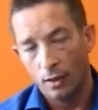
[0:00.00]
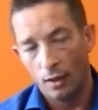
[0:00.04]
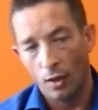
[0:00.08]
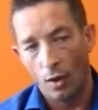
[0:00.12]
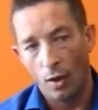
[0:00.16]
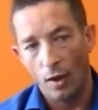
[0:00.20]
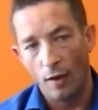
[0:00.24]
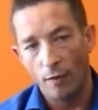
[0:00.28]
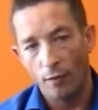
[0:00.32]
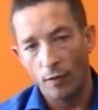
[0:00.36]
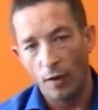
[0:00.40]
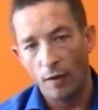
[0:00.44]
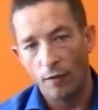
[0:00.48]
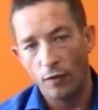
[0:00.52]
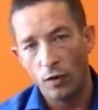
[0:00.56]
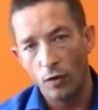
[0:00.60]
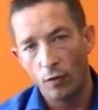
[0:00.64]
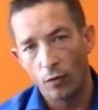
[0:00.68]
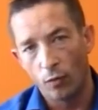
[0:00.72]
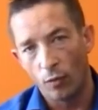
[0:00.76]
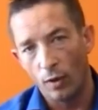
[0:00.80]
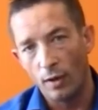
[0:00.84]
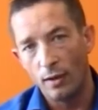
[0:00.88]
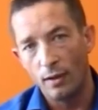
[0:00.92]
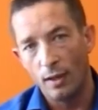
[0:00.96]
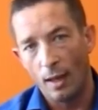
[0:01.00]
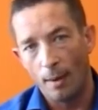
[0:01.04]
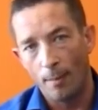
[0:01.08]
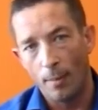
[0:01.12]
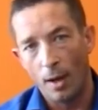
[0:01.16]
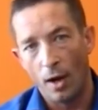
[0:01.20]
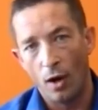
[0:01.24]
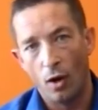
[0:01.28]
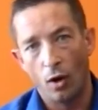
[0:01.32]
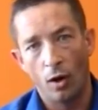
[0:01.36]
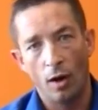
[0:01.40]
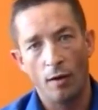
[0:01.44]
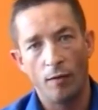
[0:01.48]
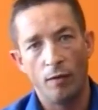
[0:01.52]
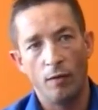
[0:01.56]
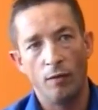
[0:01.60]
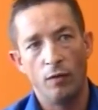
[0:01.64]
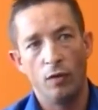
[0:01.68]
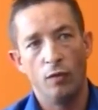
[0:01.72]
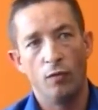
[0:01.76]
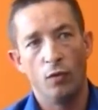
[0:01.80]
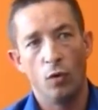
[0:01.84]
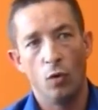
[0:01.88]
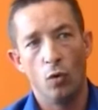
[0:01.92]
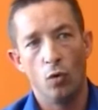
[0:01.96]
You know, if you've written that paragraph,
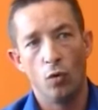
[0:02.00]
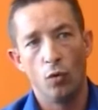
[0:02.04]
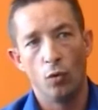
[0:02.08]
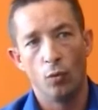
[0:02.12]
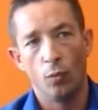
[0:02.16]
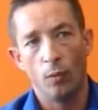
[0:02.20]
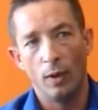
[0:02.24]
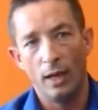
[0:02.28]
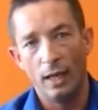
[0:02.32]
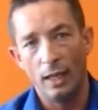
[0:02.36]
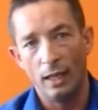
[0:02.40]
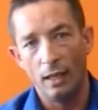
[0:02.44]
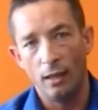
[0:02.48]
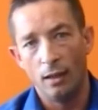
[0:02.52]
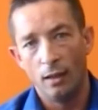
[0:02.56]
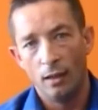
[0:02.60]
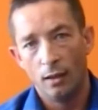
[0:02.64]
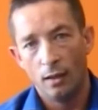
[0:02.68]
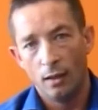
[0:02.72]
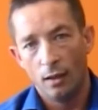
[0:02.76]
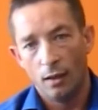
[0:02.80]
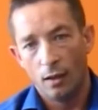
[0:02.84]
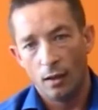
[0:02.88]
if you've already